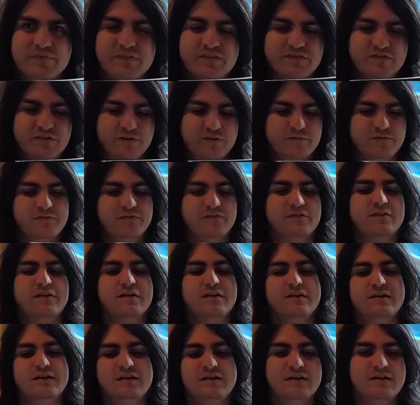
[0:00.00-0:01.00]
shelves,
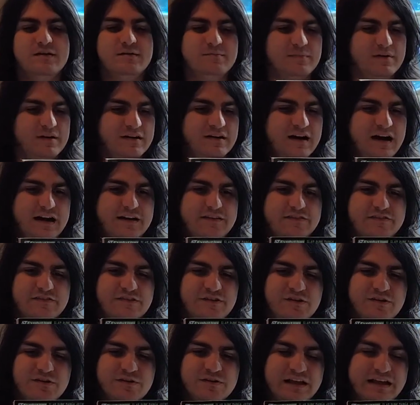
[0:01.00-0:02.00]
but I
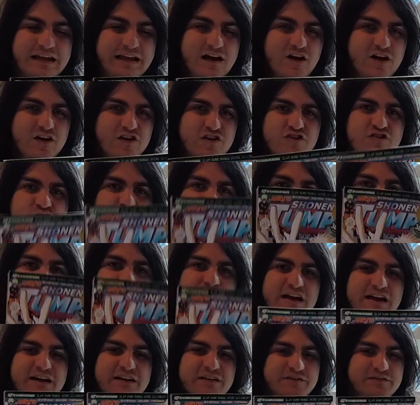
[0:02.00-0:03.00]
saw like a huge
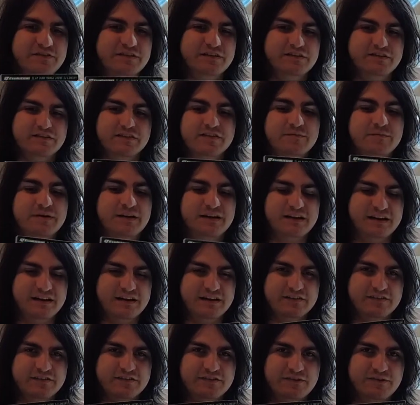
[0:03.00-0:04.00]
stack of these in the
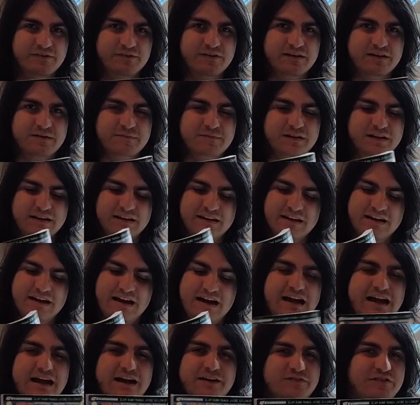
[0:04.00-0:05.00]
McKay store, and I'm like,
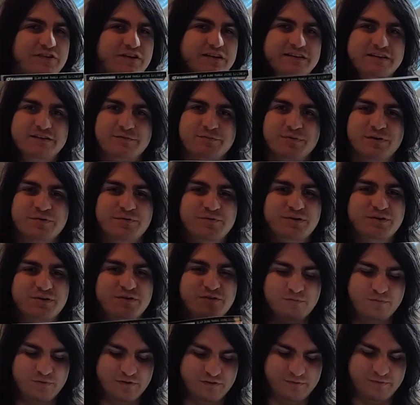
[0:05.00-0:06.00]
I have to at least bring one
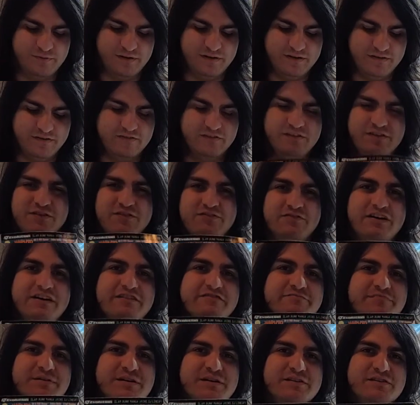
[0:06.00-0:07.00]
home with me because
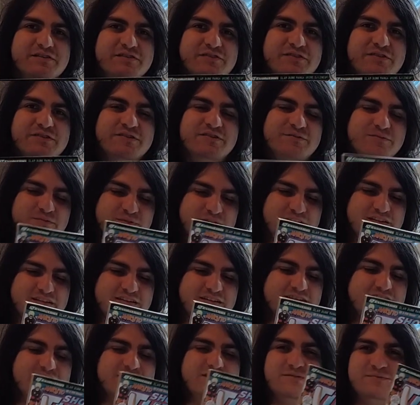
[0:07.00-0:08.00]
$5 for one of
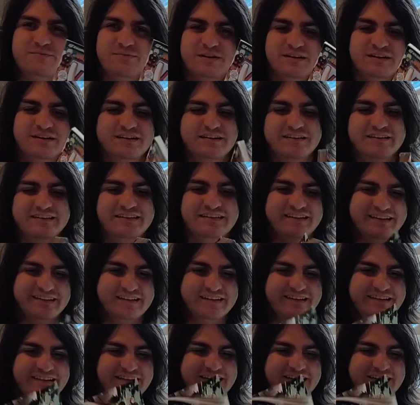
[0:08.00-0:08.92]
these, why not? Like,